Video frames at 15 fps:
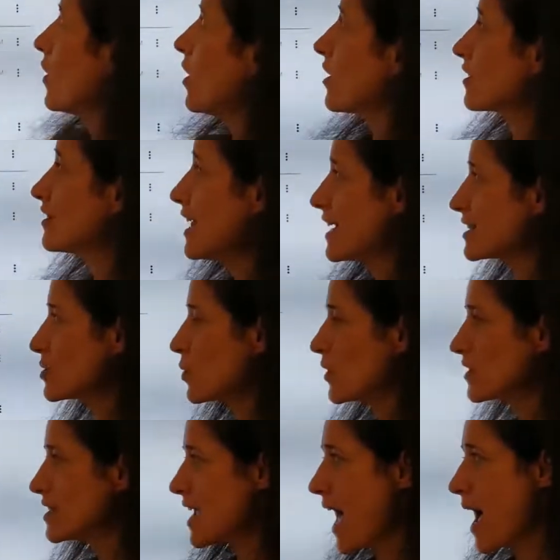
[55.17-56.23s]
our classwork
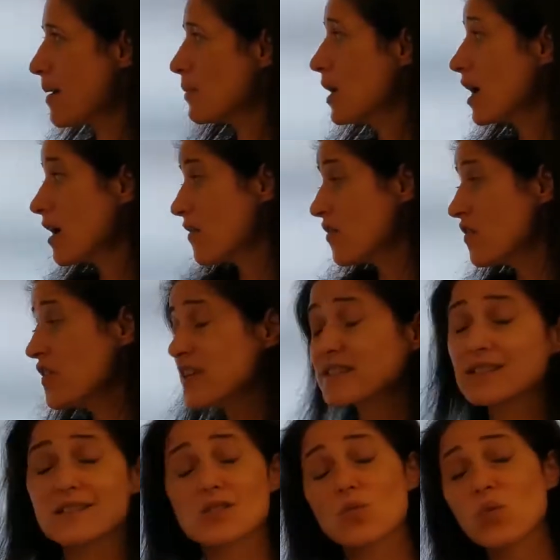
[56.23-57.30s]
tab. This
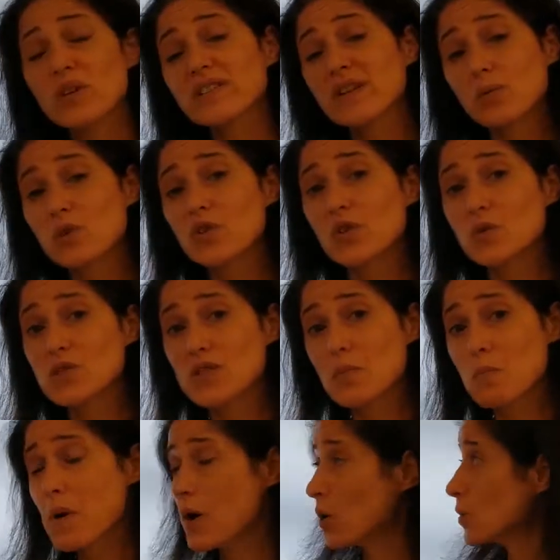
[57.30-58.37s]
is the one they will use the
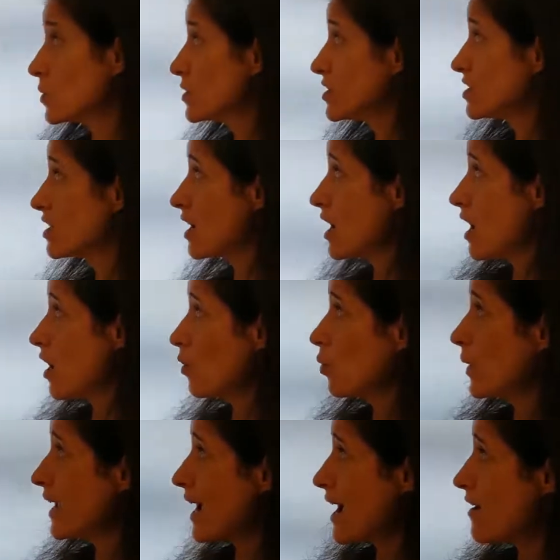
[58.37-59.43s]
most. We
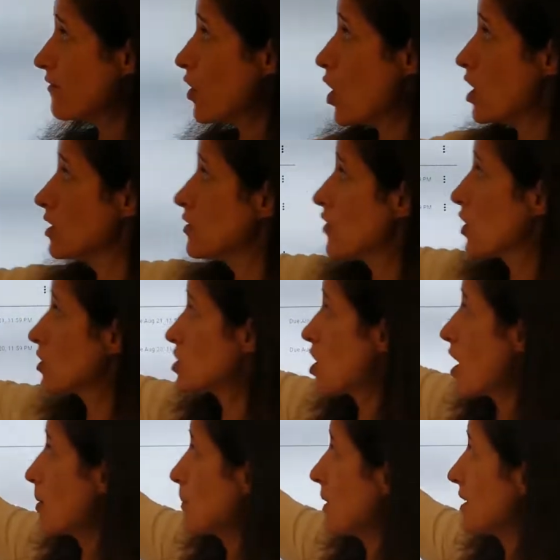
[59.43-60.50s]
have all of our
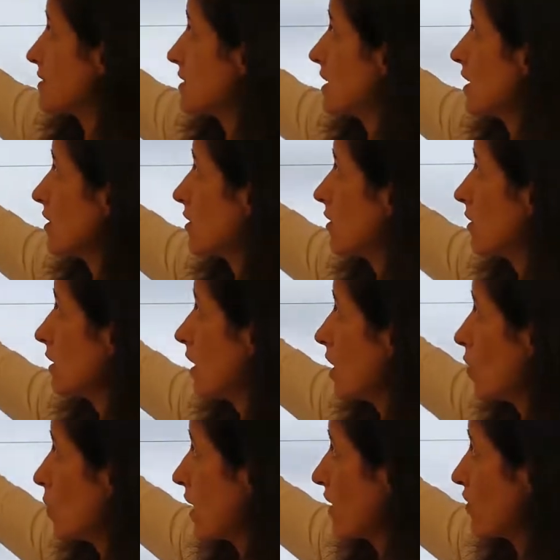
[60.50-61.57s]
topics here.
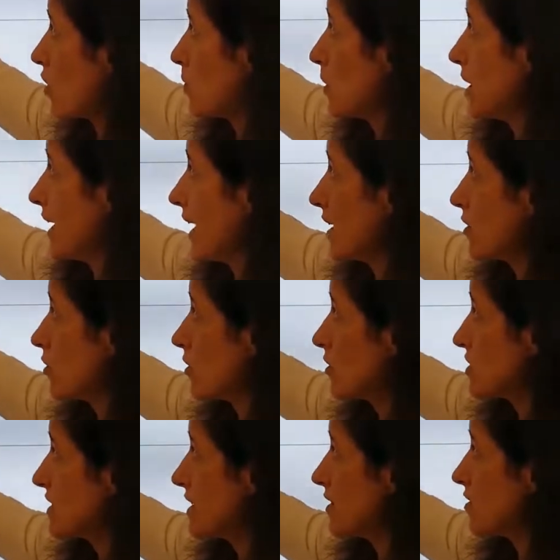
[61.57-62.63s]
We have our planner,
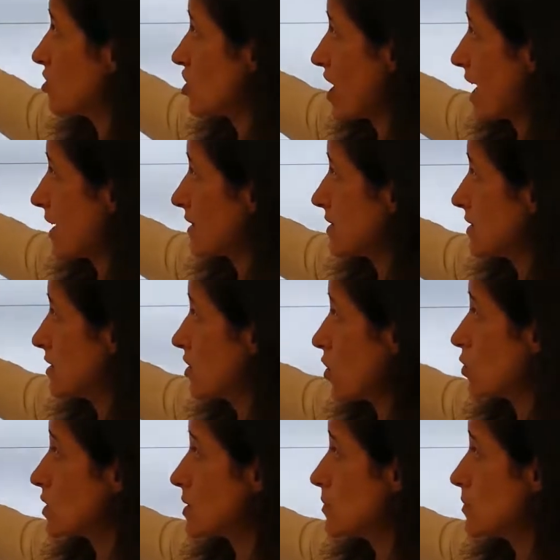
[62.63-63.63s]
skill checks, notes and